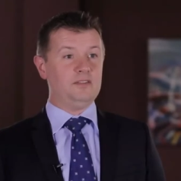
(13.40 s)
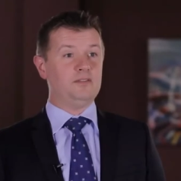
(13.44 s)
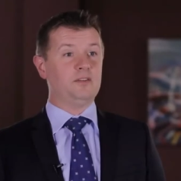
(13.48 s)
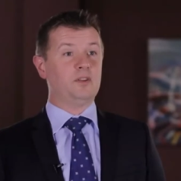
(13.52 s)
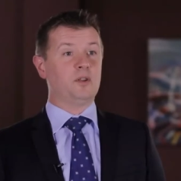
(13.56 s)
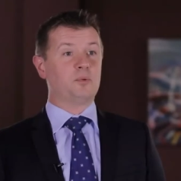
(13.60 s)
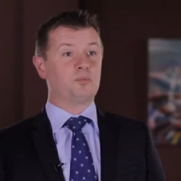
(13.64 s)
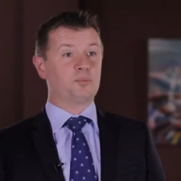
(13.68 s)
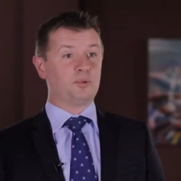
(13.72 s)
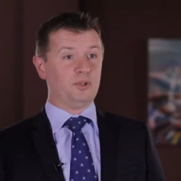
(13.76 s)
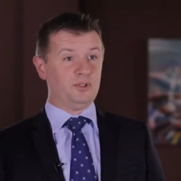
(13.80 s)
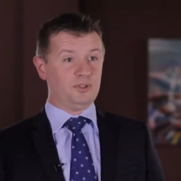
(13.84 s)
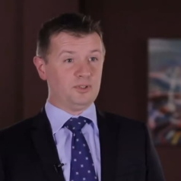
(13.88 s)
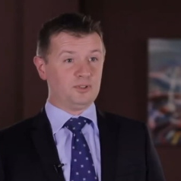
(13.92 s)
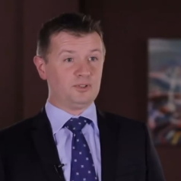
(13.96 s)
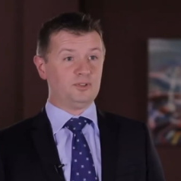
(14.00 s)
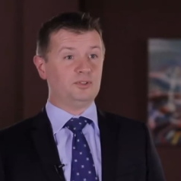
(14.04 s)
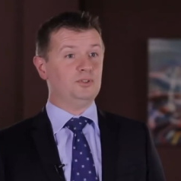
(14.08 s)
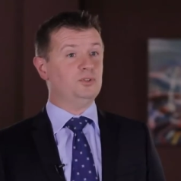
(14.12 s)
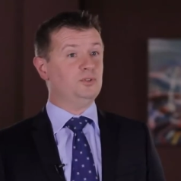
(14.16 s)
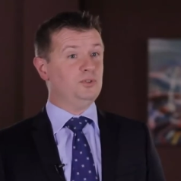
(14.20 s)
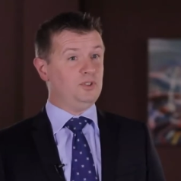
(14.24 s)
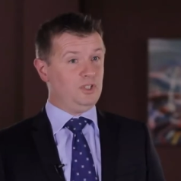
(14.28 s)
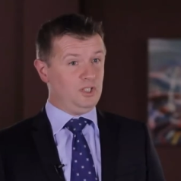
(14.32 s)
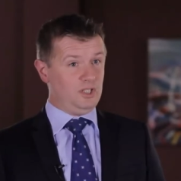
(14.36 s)
The auto
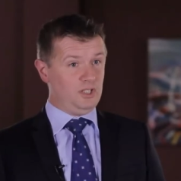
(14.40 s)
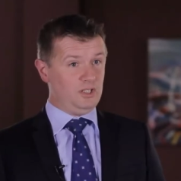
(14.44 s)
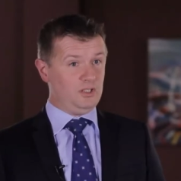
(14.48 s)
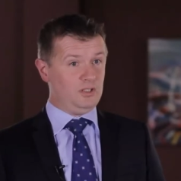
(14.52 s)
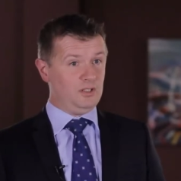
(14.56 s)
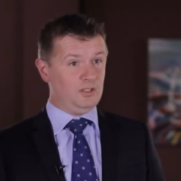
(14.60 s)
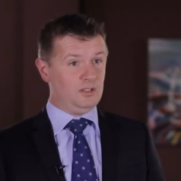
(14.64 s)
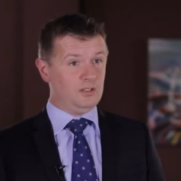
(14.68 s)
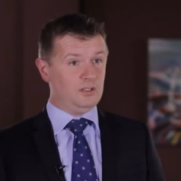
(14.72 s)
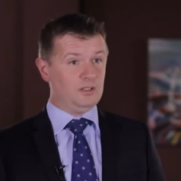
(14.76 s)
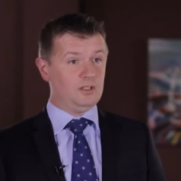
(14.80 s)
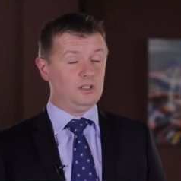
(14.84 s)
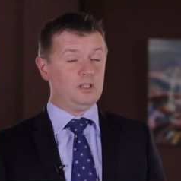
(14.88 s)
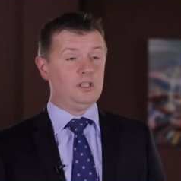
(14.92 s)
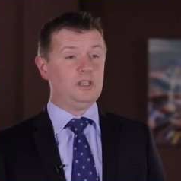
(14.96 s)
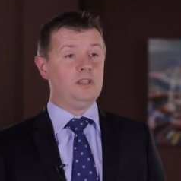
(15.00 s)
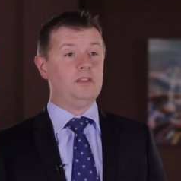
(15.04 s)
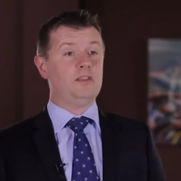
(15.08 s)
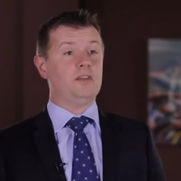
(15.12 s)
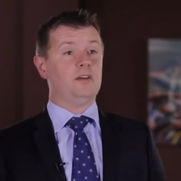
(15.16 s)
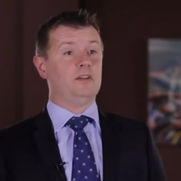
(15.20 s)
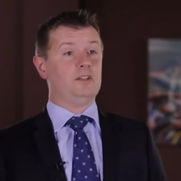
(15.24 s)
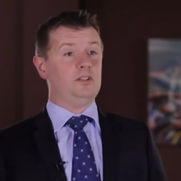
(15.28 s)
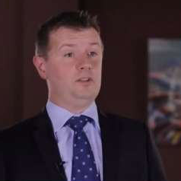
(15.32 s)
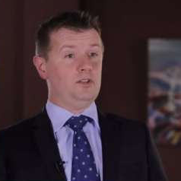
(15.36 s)
body painter has
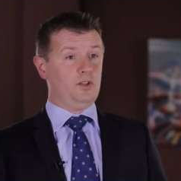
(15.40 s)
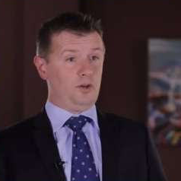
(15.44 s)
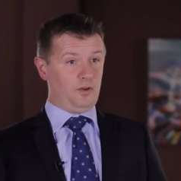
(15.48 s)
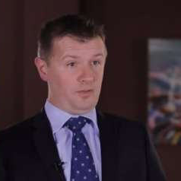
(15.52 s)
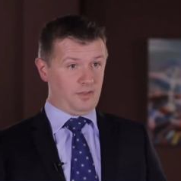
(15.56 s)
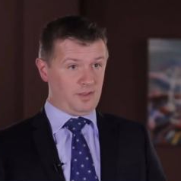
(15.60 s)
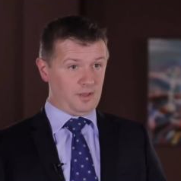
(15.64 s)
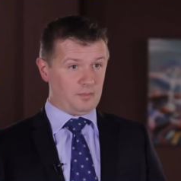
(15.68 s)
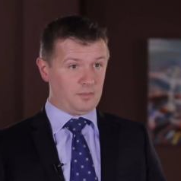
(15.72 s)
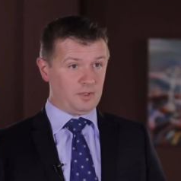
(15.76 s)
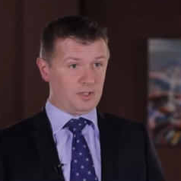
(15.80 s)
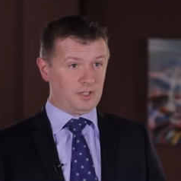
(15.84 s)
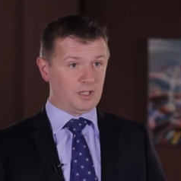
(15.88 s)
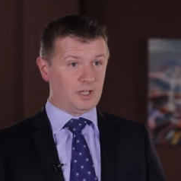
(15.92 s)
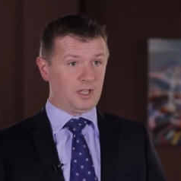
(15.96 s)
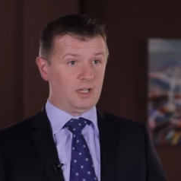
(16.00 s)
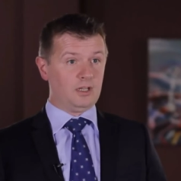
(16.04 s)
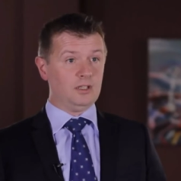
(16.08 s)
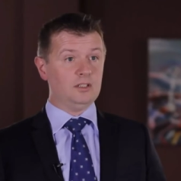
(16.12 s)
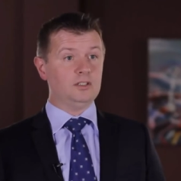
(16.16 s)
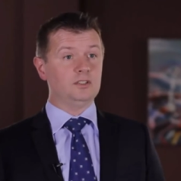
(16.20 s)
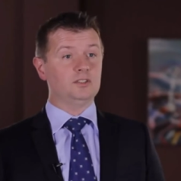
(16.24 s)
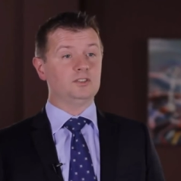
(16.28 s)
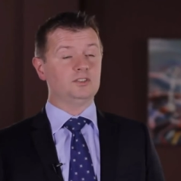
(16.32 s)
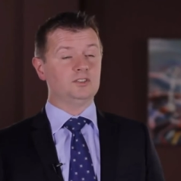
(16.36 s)
a demanding and
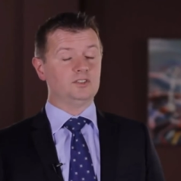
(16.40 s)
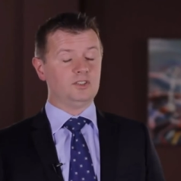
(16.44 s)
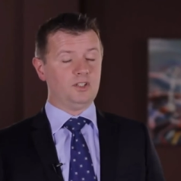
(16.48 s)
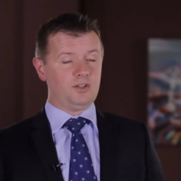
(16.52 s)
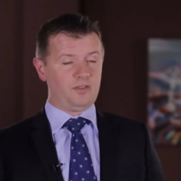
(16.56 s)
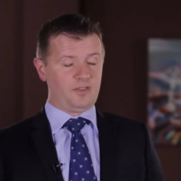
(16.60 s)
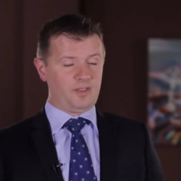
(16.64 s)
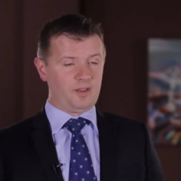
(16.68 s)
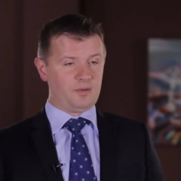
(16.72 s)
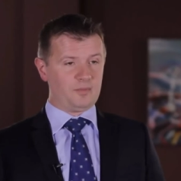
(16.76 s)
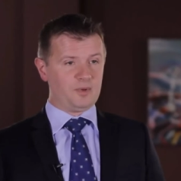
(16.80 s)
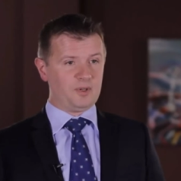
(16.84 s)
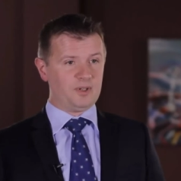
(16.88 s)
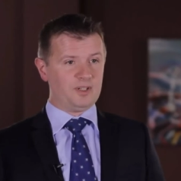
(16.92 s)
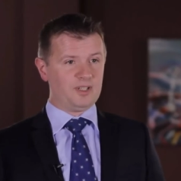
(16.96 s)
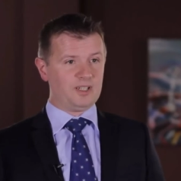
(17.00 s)
difficult job,